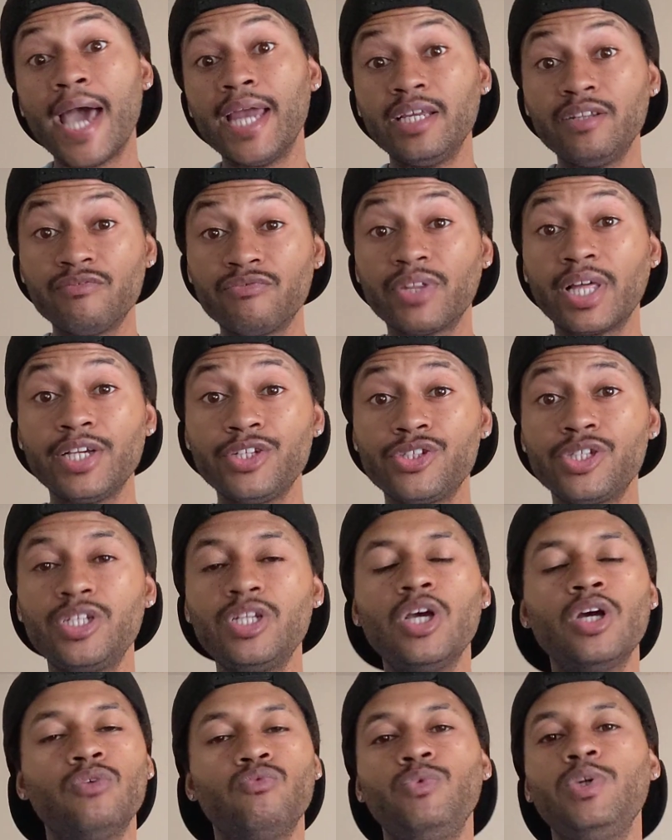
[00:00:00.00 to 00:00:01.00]
and
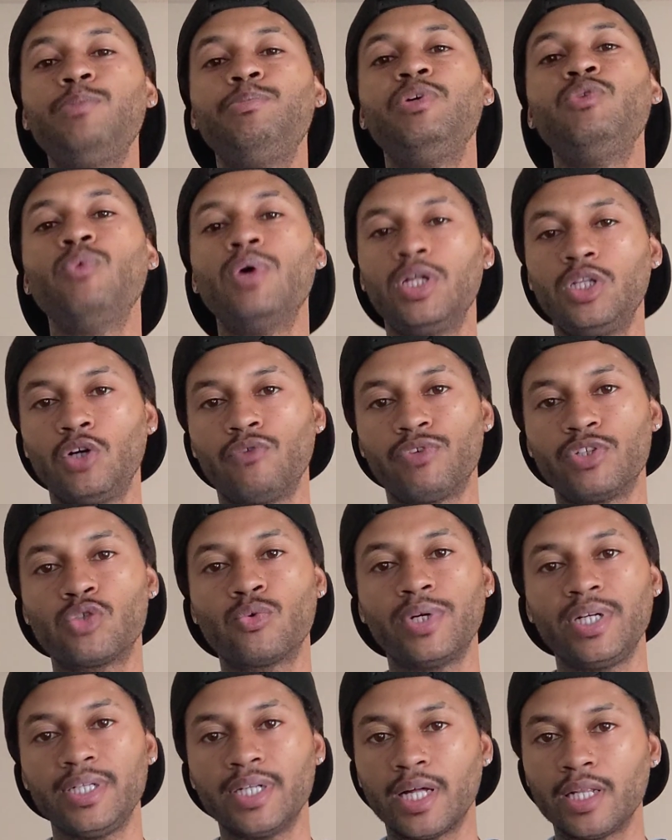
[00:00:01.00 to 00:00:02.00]
inflation, we'd be well over
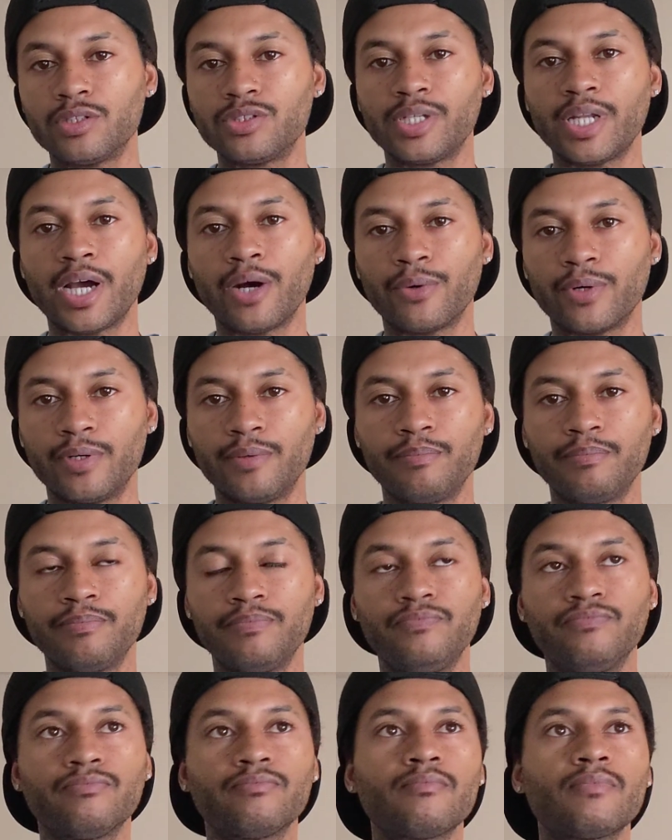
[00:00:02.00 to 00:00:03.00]
$20 an hour
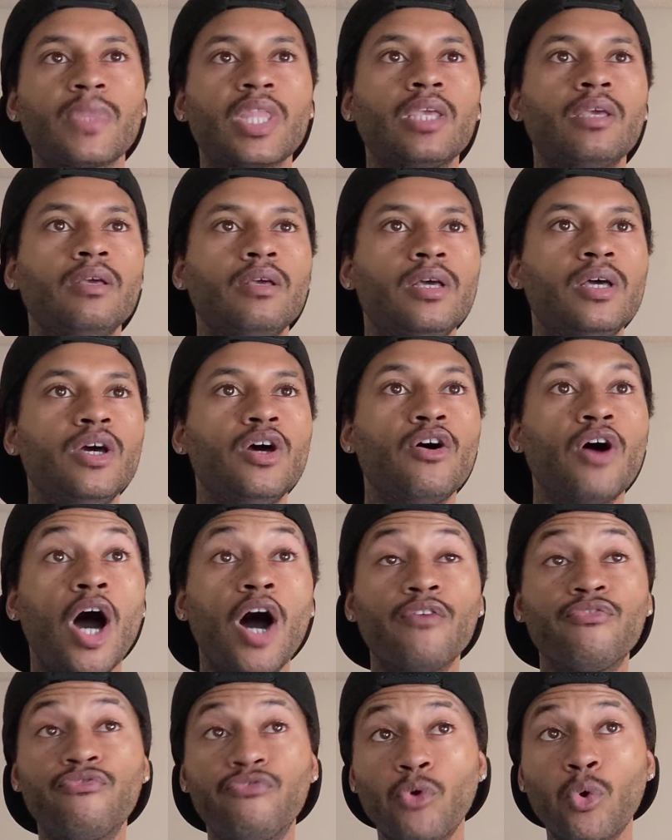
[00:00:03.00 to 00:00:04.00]

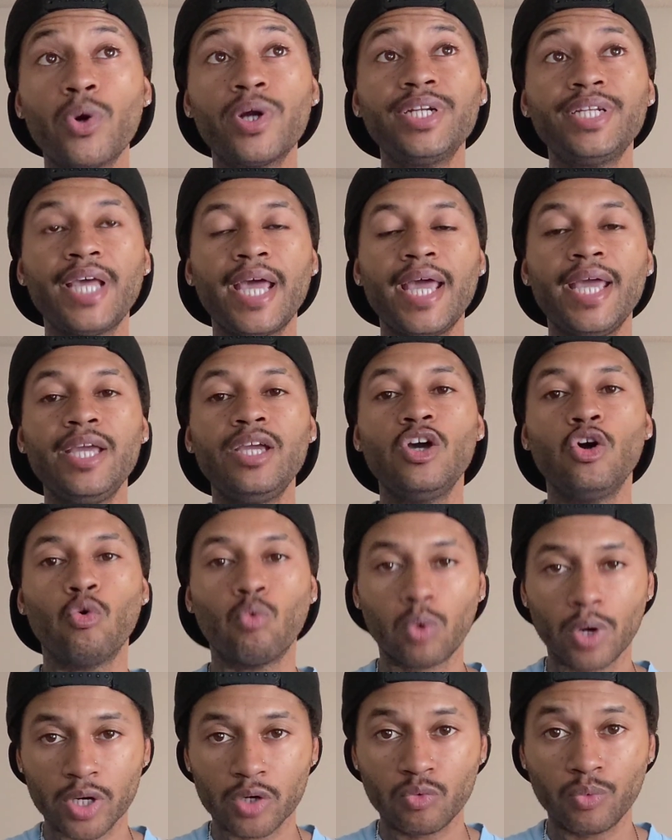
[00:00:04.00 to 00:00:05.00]
a four day
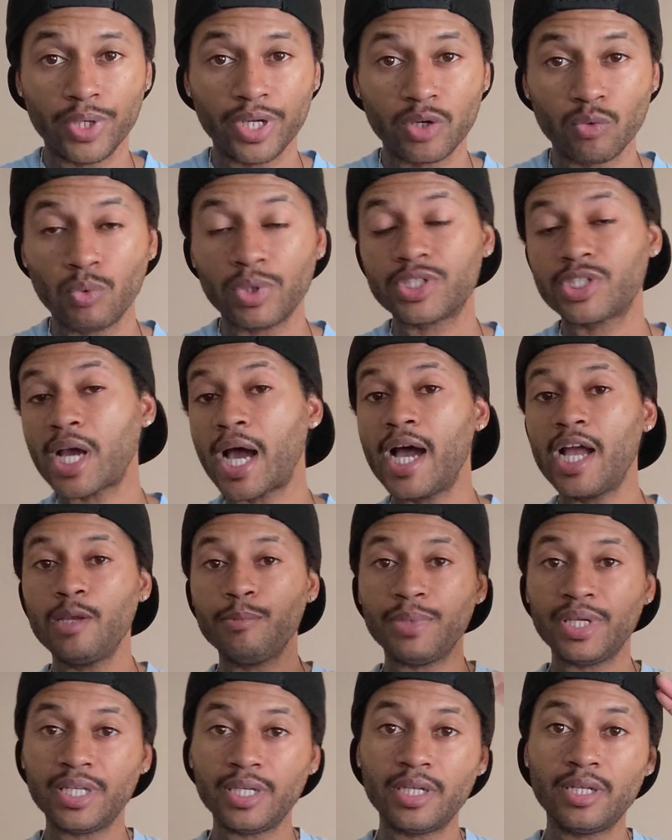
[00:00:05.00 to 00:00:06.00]
work week, which
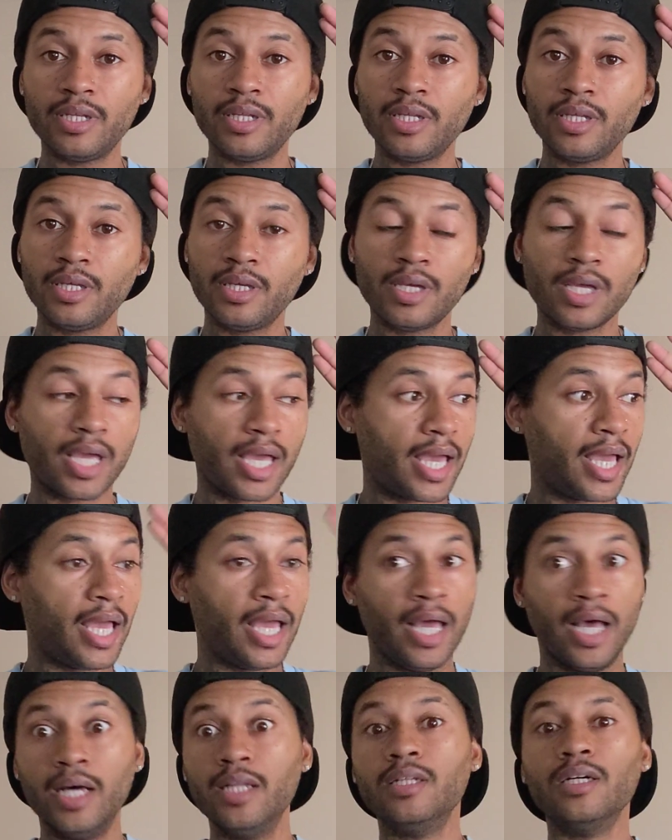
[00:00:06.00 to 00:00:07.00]
I'm in
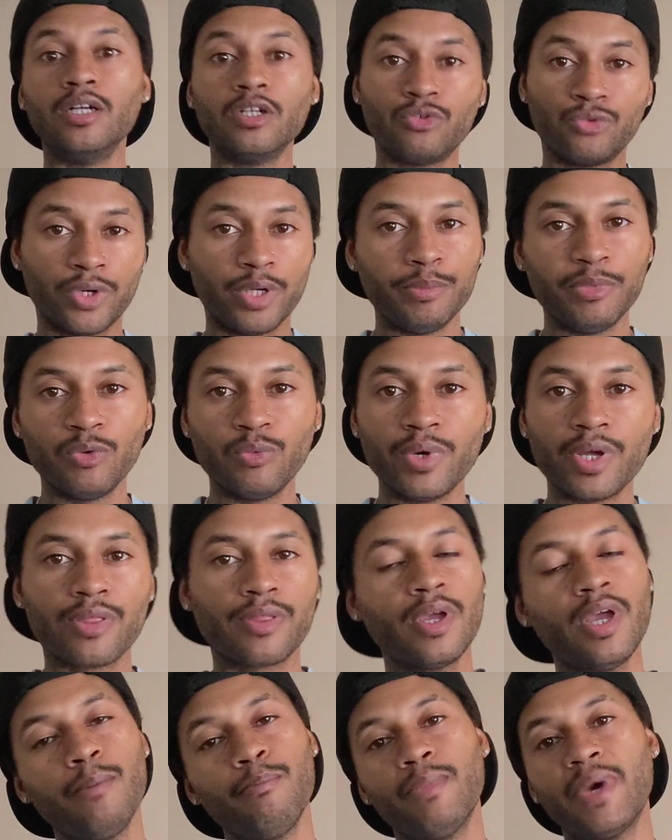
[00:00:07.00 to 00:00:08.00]
hella agreement
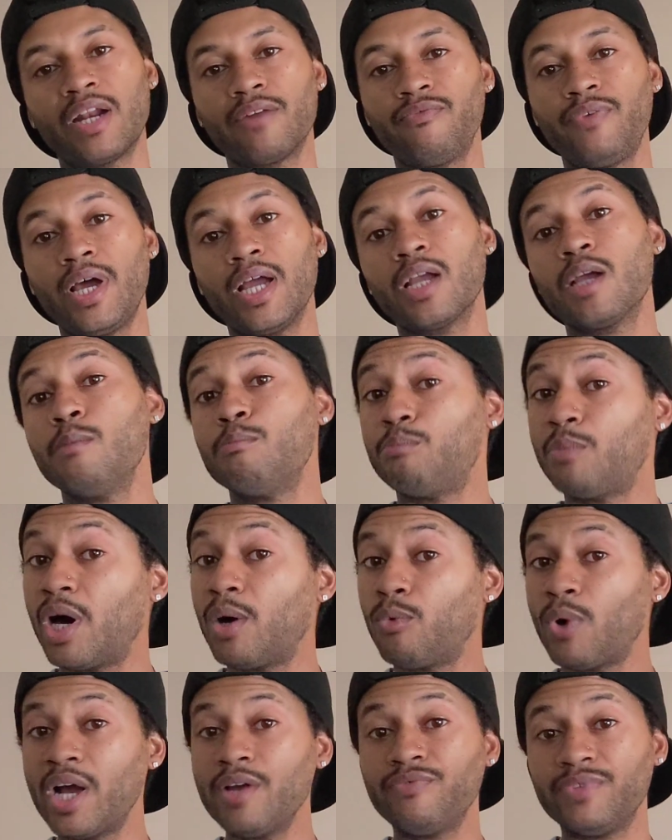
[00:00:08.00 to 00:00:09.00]
with. Matter of fact,
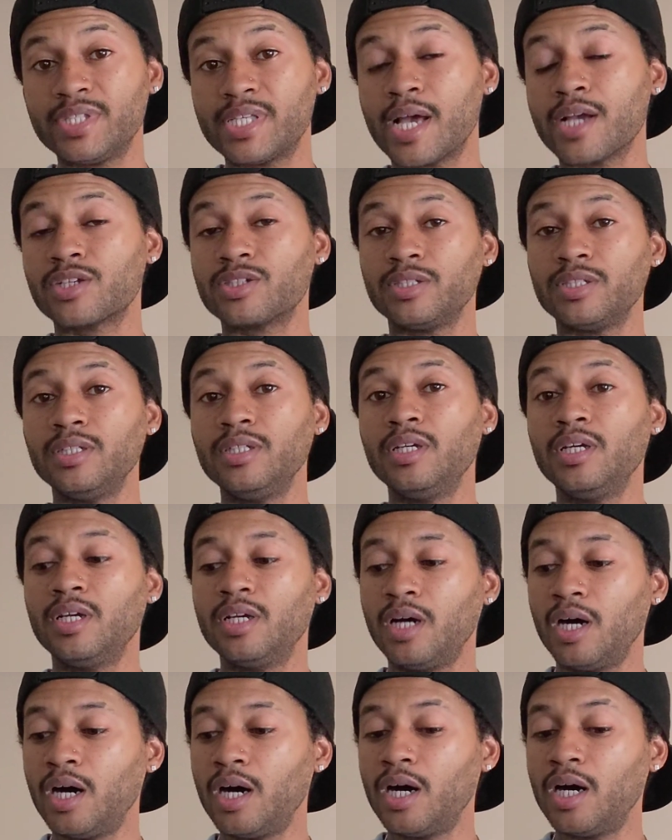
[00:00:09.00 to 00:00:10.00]
my wife is actually
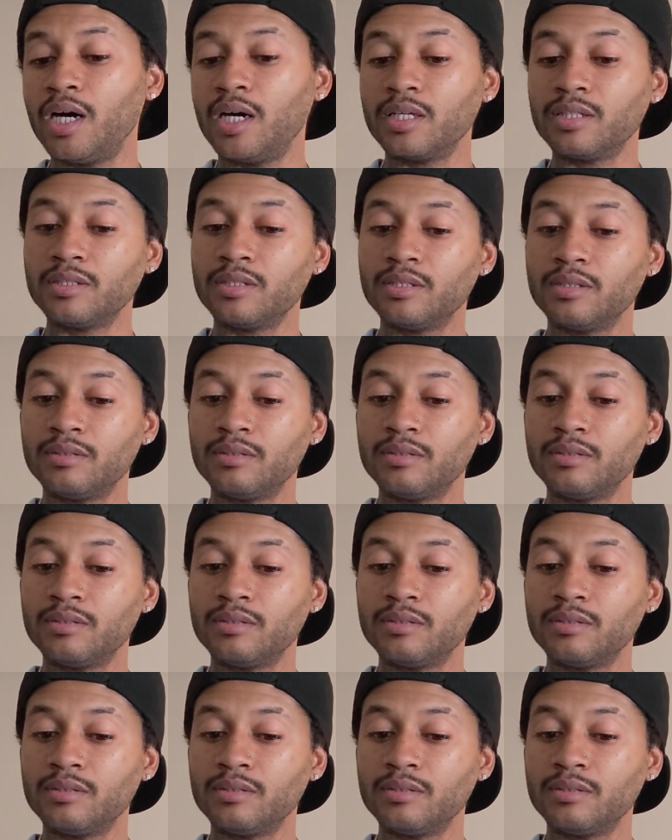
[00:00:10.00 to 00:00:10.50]
uh,